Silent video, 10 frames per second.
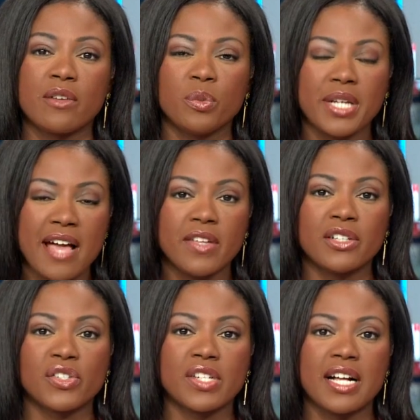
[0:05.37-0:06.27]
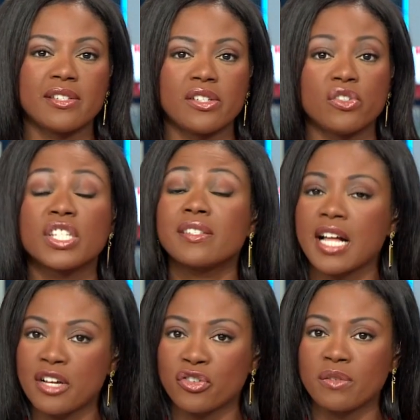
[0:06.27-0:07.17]
been having a
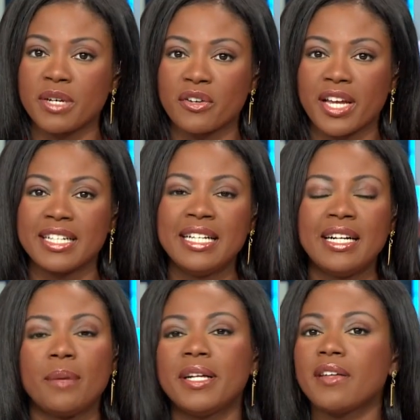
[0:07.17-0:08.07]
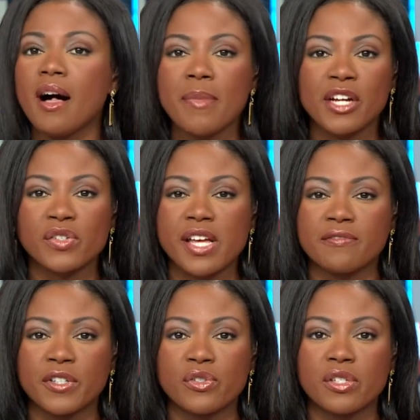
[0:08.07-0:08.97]
discussion, better yet, about lawmakers'
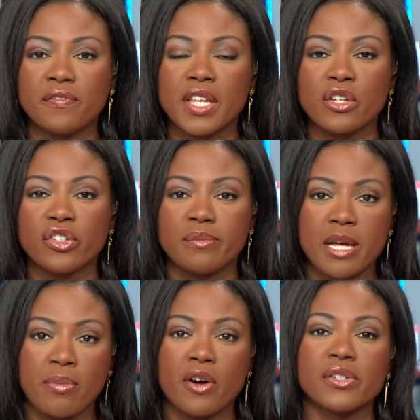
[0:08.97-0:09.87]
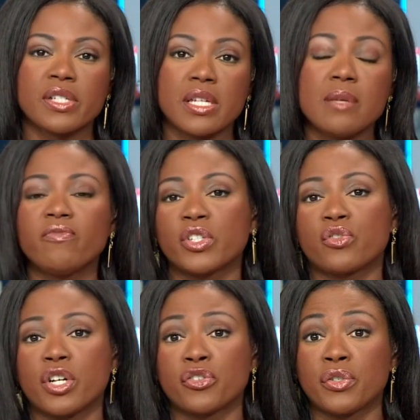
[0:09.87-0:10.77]
efforts to finish a bipartisan
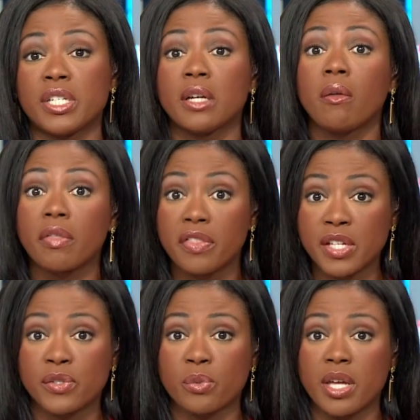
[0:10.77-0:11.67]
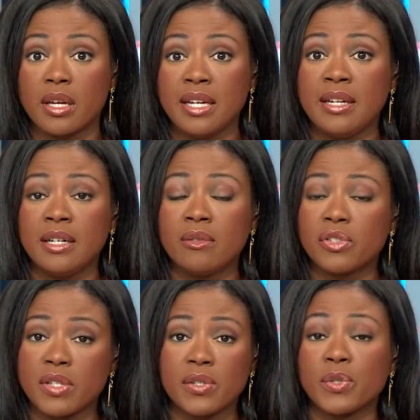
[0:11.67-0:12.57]
infrastructure deal this week,
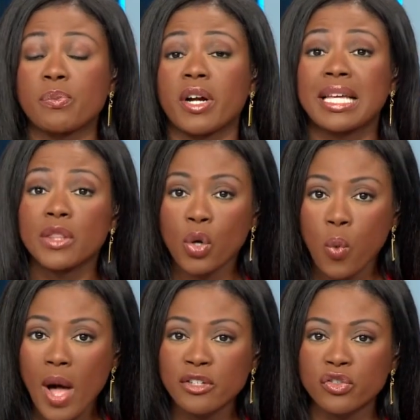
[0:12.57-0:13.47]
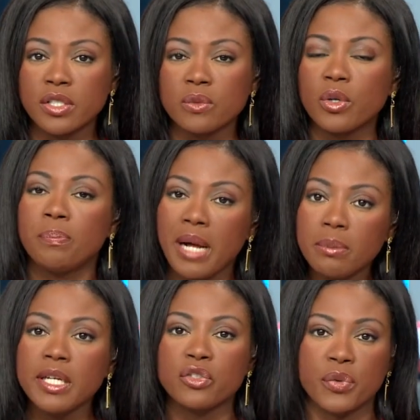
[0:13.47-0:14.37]
which is also sparking the question, will
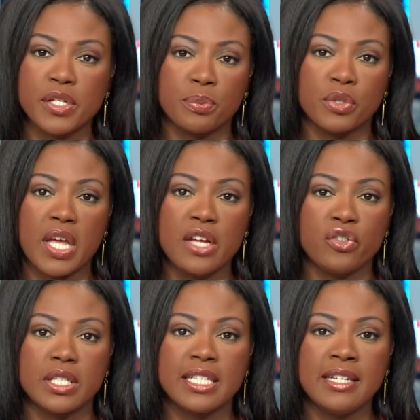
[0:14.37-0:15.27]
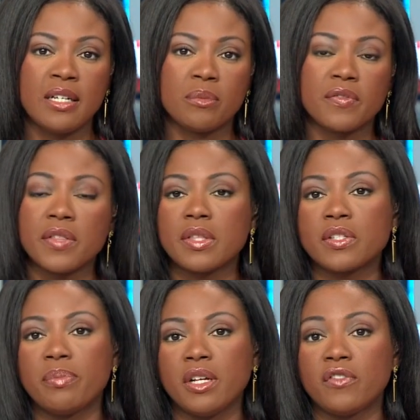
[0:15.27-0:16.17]
public transportation prevent
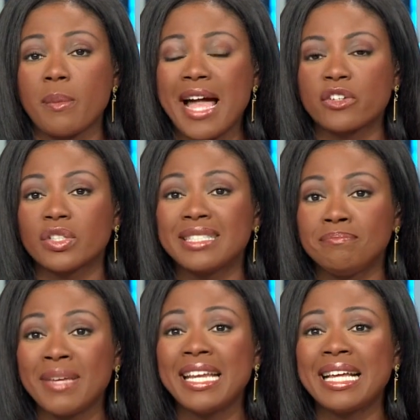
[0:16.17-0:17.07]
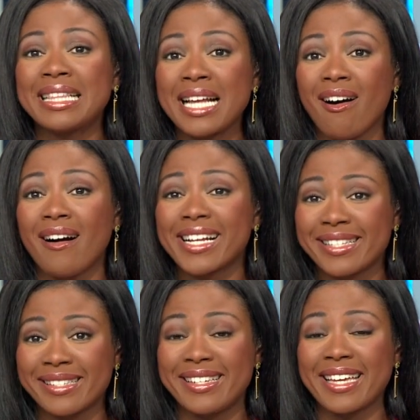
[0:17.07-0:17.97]
this bill from actually meeting the
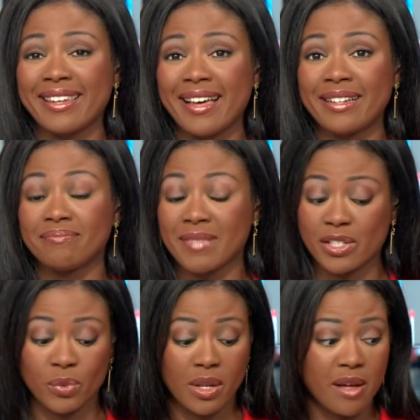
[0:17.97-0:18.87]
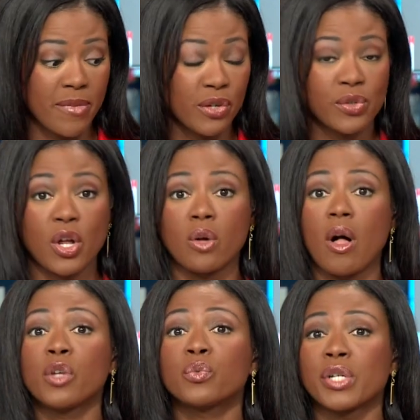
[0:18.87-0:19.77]
August deadline? That's when lawmakers go
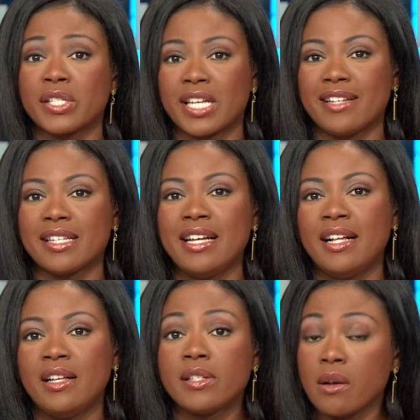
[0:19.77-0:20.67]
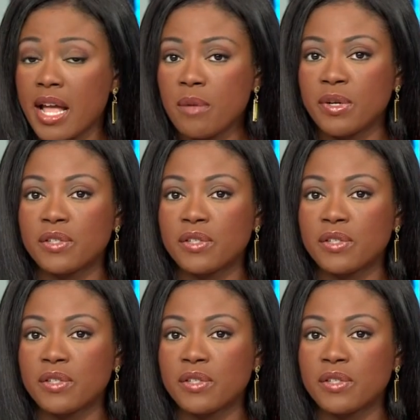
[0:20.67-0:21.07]
on recess. So to help us